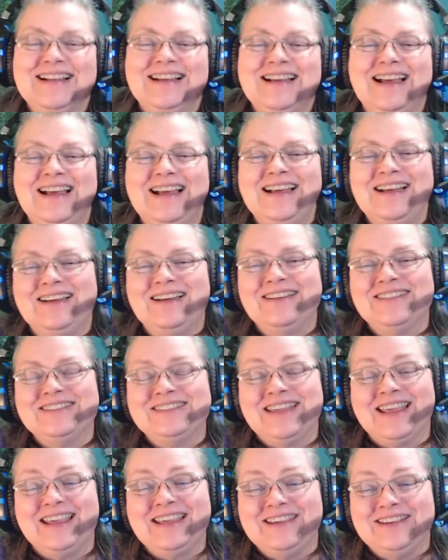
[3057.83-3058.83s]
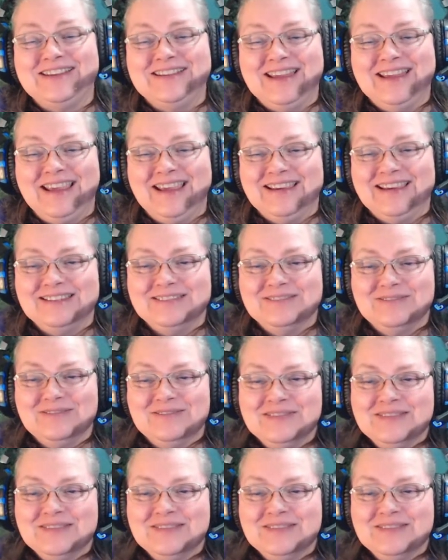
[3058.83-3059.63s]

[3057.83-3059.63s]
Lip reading: Oh, thank you, Dan.